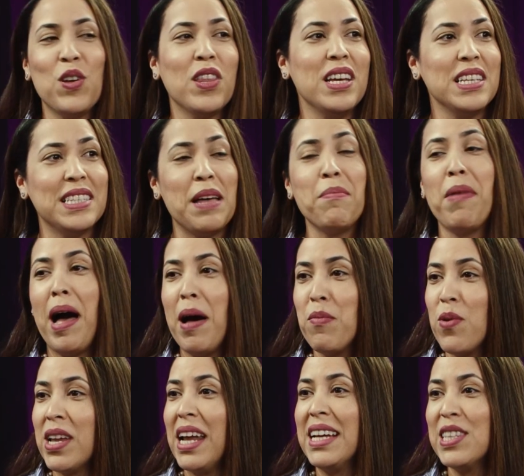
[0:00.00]
so they said, Mom,
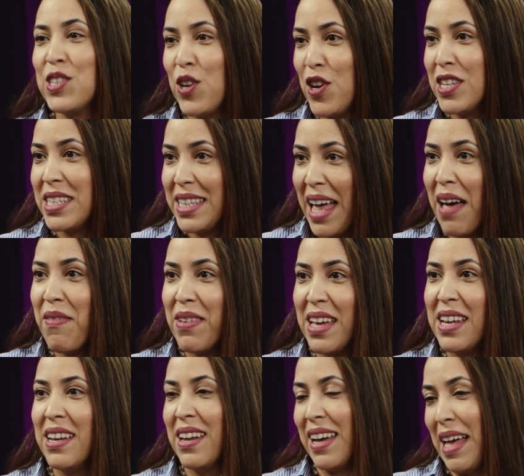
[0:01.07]
when I turn
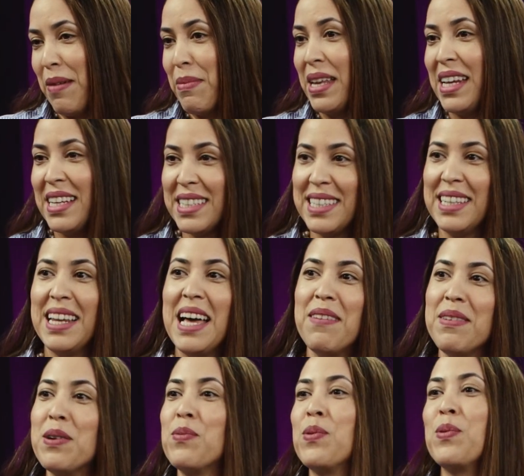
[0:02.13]
7, Camila is
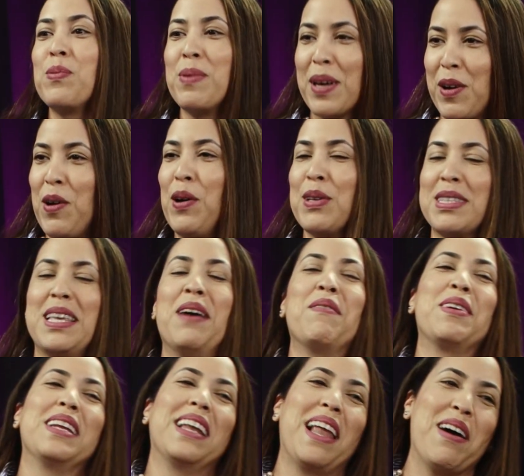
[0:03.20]
11, we will be called
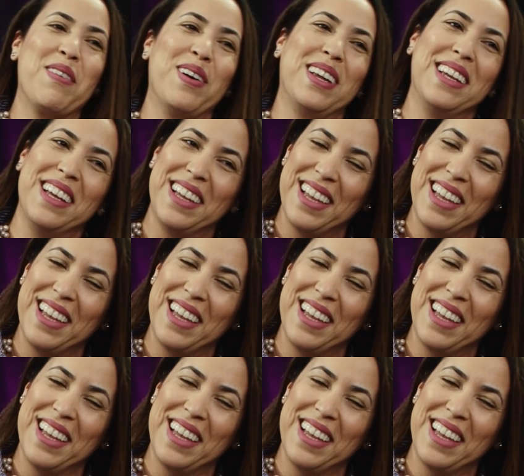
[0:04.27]
7-Eleven.